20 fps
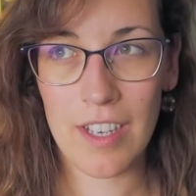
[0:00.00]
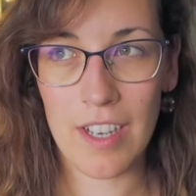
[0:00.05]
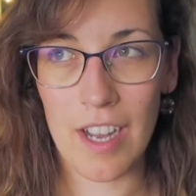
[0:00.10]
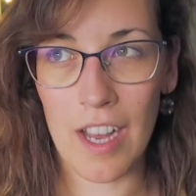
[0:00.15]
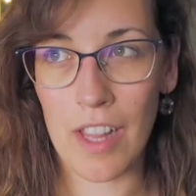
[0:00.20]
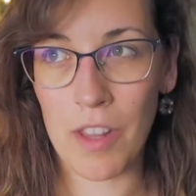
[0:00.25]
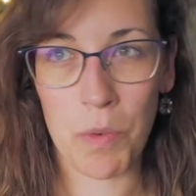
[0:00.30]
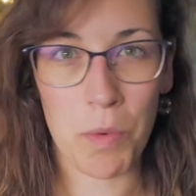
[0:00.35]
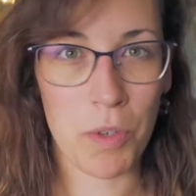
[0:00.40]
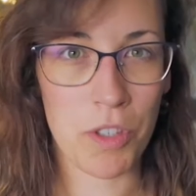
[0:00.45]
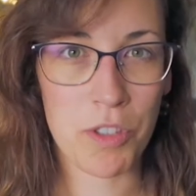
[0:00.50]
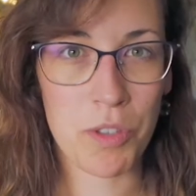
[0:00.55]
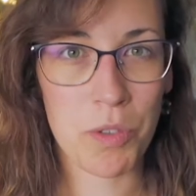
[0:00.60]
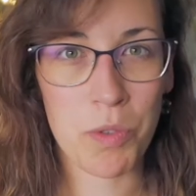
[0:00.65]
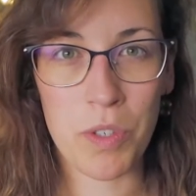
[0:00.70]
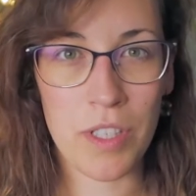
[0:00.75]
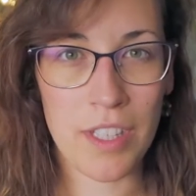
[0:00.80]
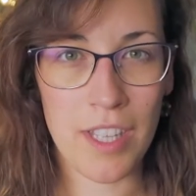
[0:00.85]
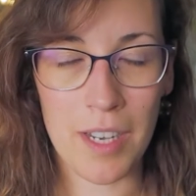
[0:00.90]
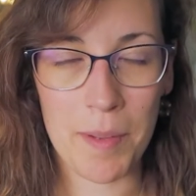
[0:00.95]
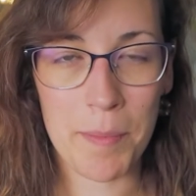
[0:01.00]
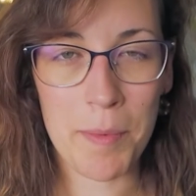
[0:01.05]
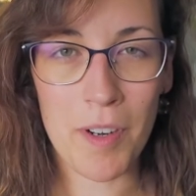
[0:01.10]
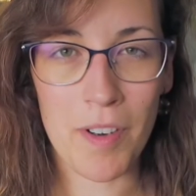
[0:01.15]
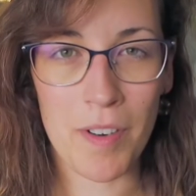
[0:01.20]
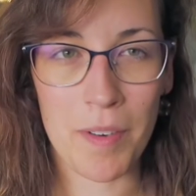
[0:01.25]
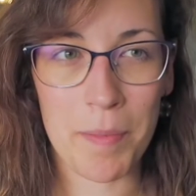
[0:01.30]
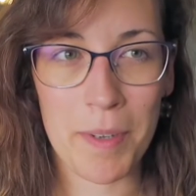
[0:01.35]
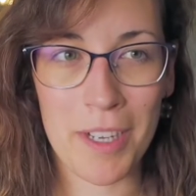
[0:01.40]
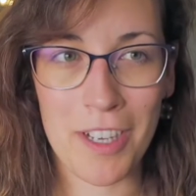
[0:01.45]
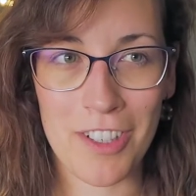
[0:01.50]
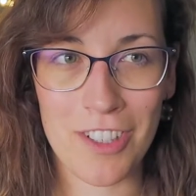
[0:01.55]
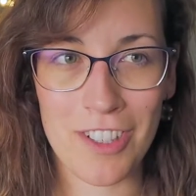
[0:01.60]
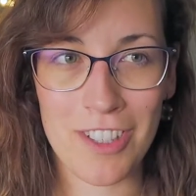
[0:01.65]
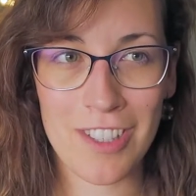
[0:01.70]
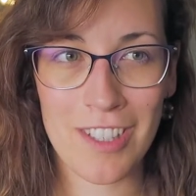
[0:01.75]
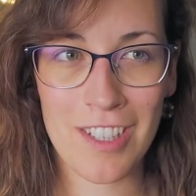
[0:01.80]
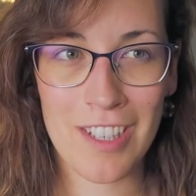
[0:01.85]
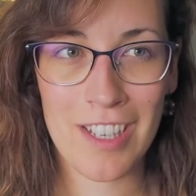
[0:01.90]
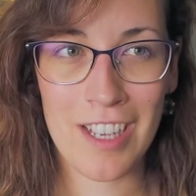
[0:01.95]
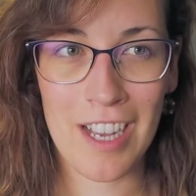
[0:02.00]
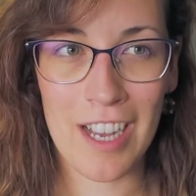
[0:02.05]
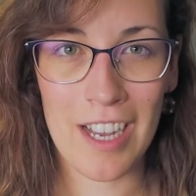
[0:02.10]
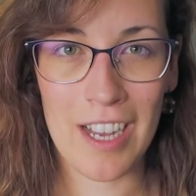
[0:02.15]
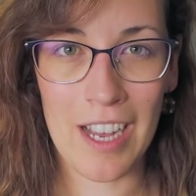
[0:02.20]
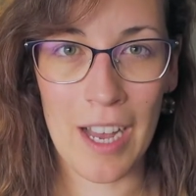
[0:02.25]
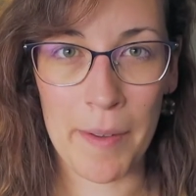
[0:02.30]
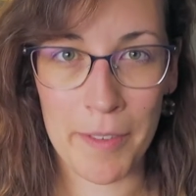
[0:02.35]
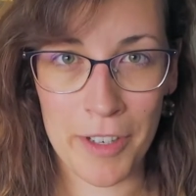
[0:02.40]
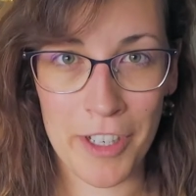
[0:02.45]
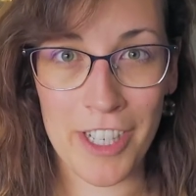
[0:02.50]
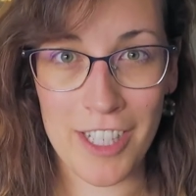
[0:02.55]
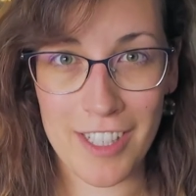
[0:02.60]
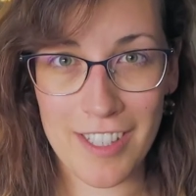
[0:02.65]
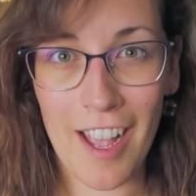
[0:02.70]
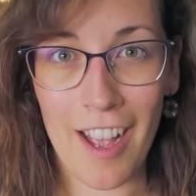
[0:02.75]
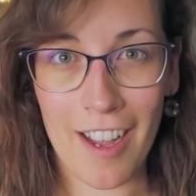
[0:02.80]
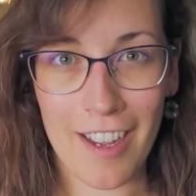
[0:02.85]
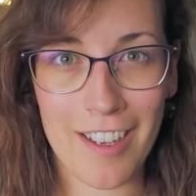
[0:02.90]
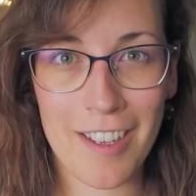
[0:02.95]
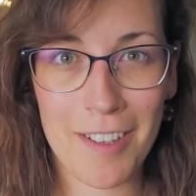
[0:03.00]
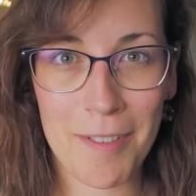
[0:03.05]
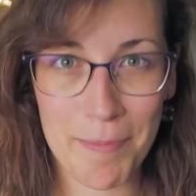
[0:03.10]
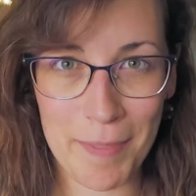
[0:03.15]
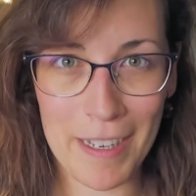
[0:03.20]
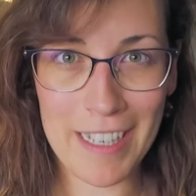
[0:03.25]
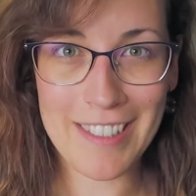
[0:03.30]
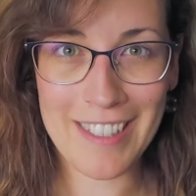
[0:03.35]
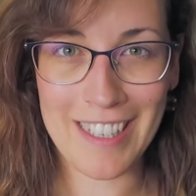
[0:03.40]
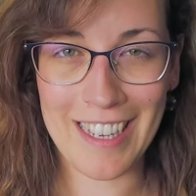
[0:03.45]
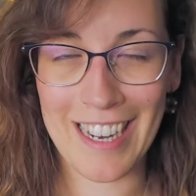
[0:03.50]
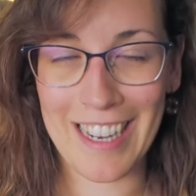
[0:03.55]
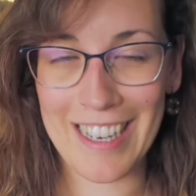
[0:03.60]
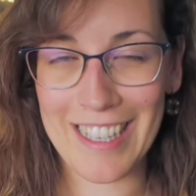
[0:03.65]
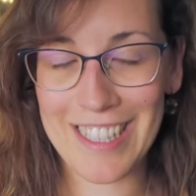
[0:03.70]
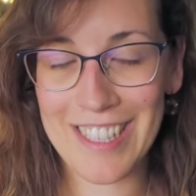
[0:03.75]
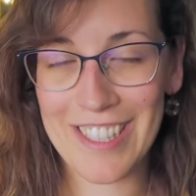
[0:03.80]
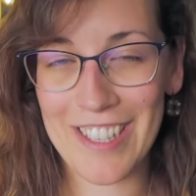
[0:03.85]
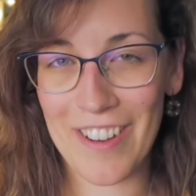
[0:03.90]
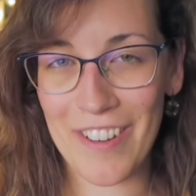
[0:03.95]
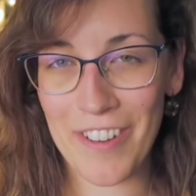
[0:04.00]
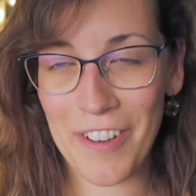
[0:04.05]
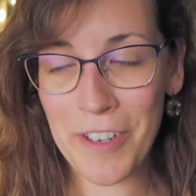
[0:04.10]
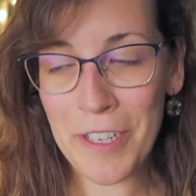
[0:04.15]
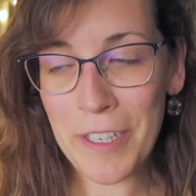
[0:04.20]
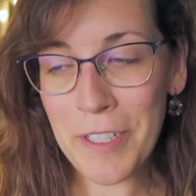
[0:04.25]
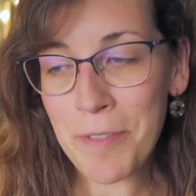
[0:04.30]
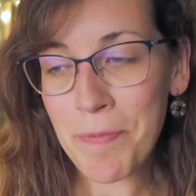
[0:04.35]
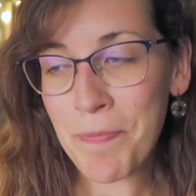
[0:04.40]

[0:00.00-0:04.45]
I don't want to do it anymore because I'm gonna suck basically. So